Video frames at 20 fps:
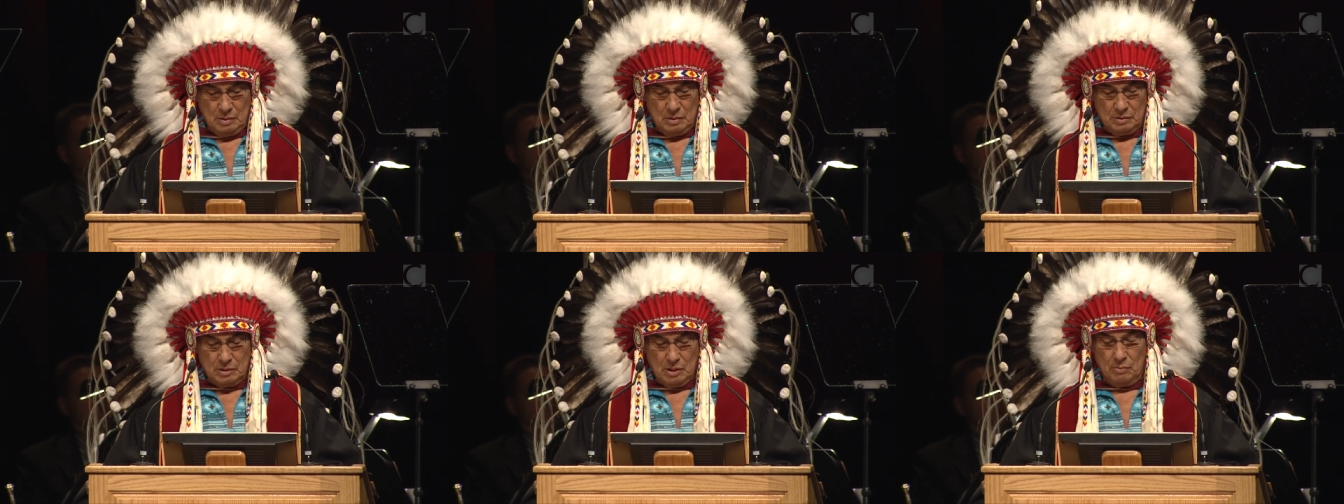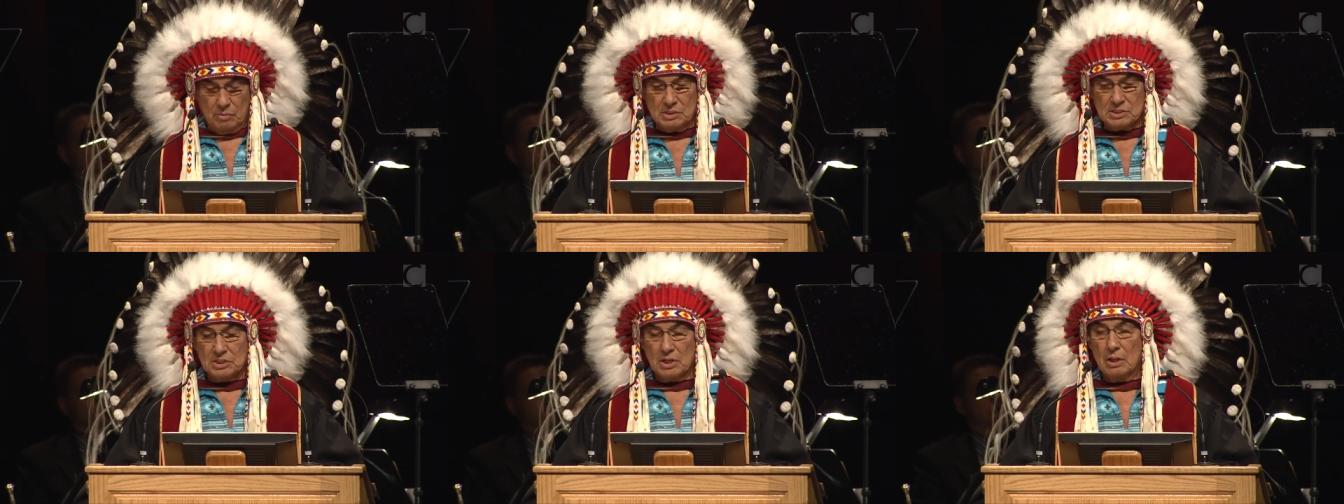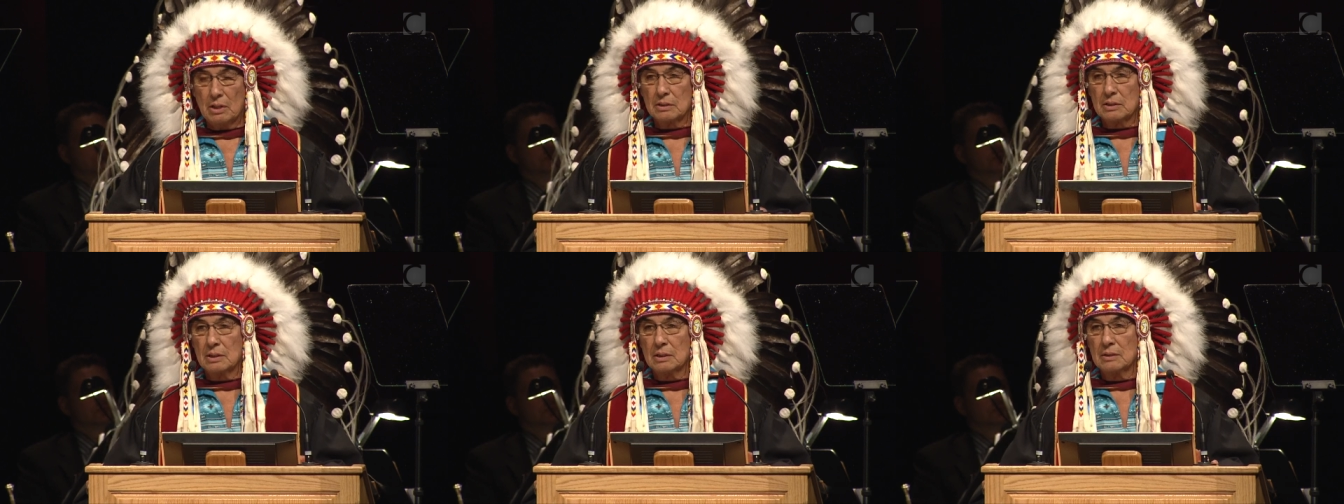the
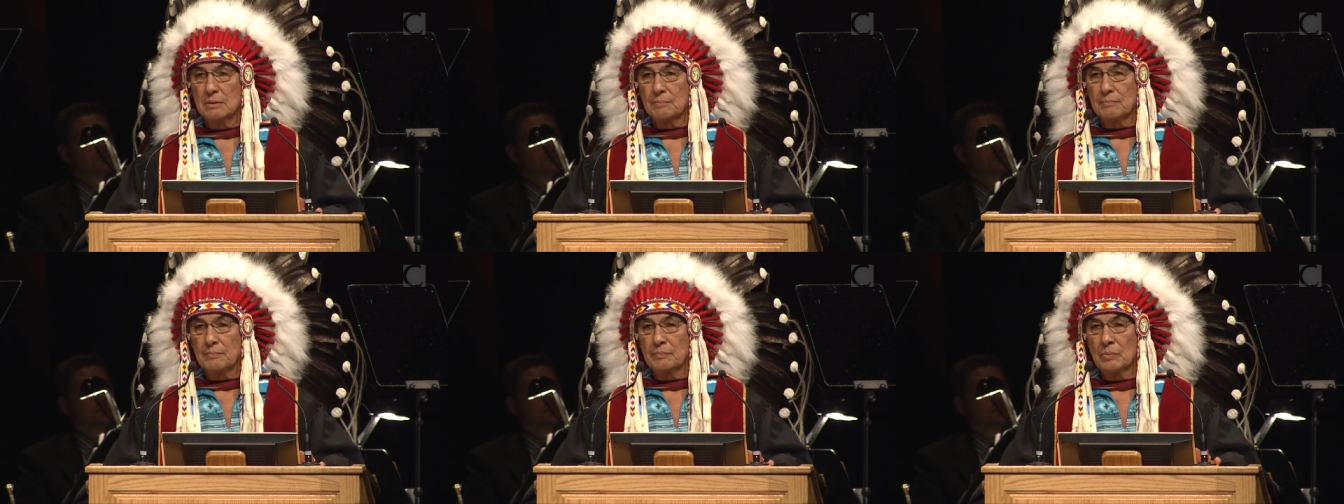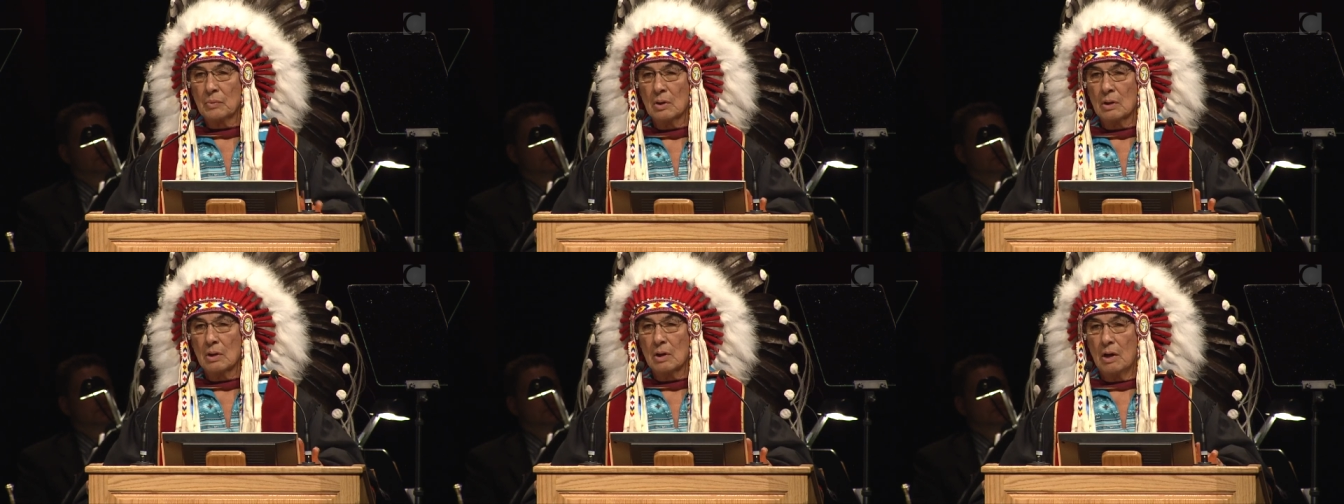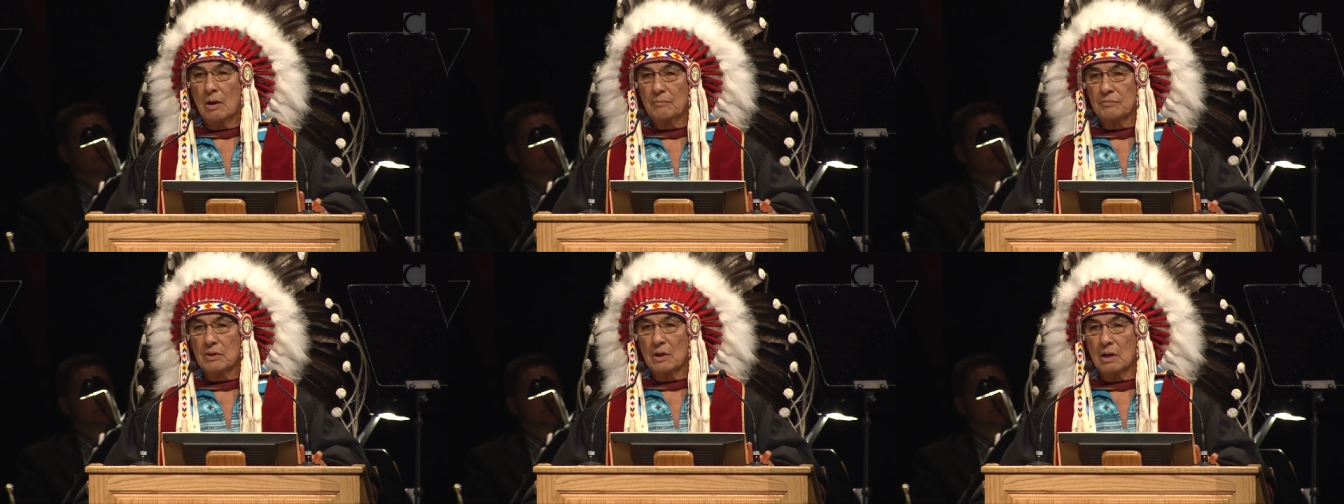result
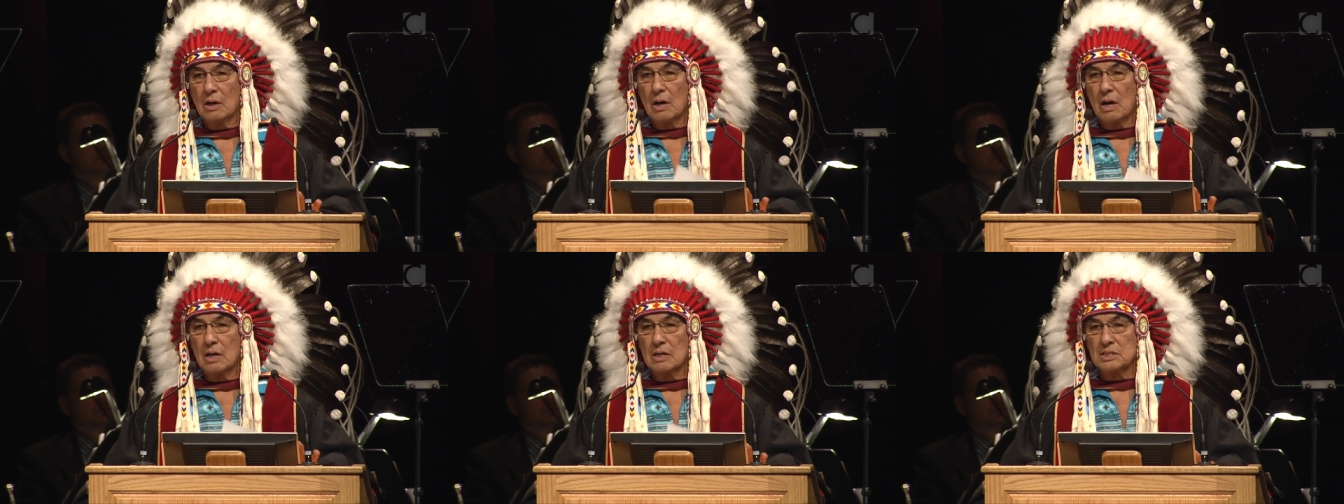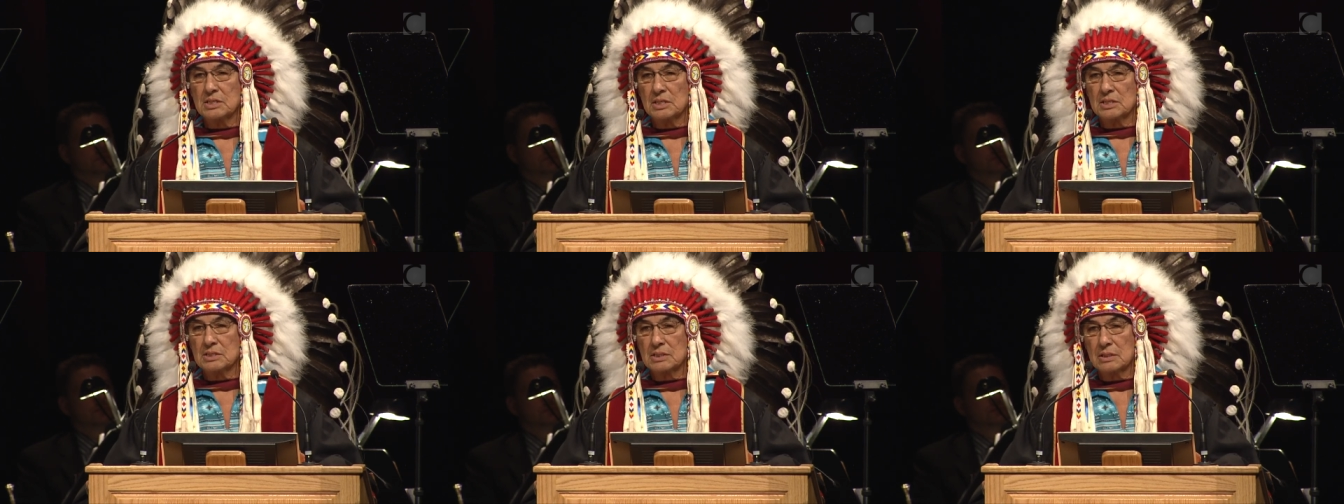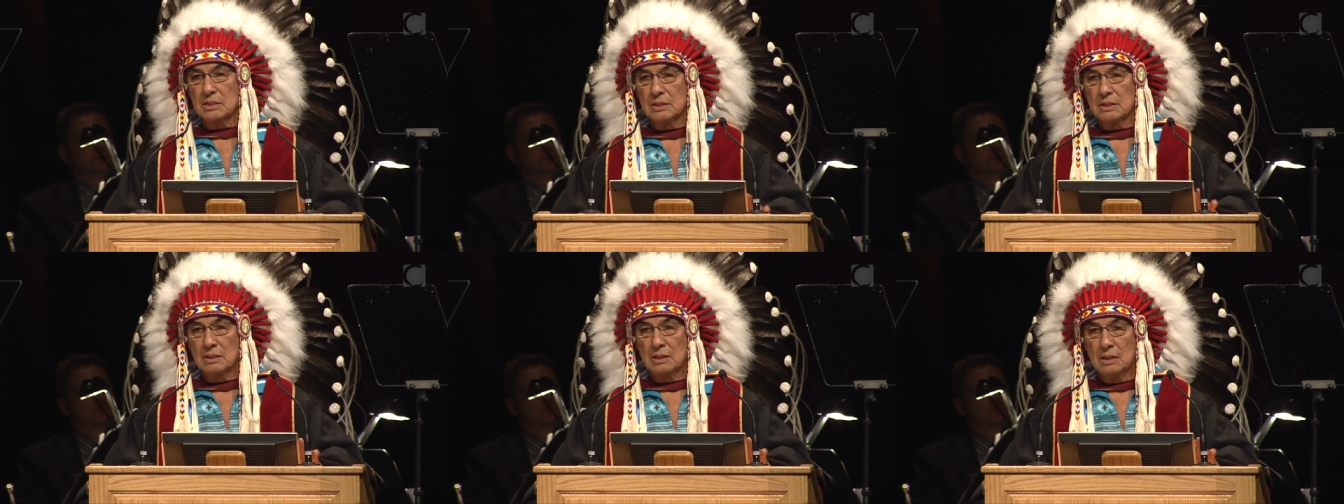of the
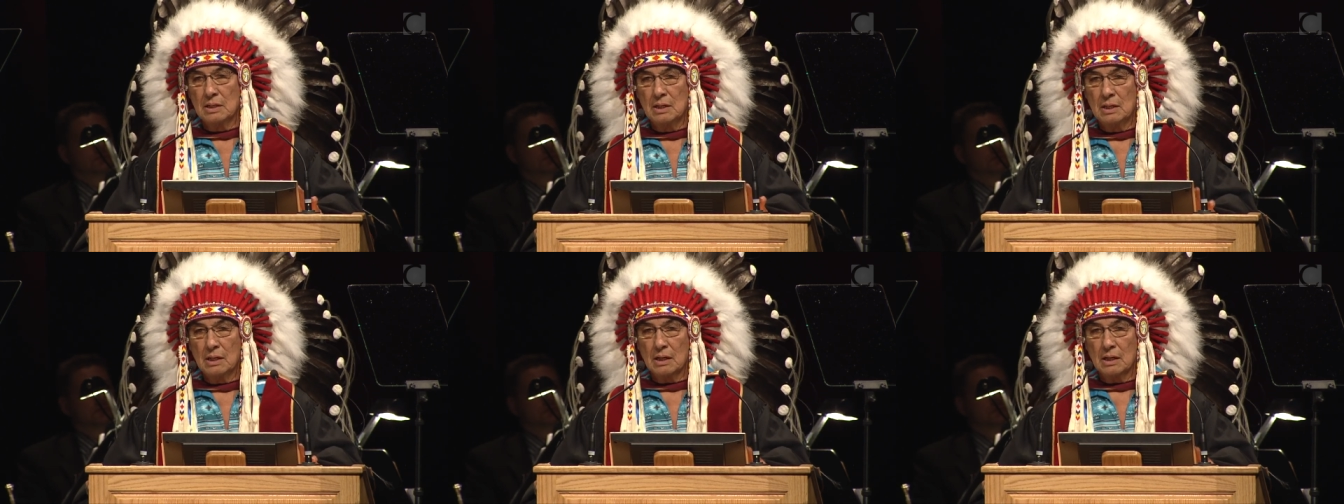largest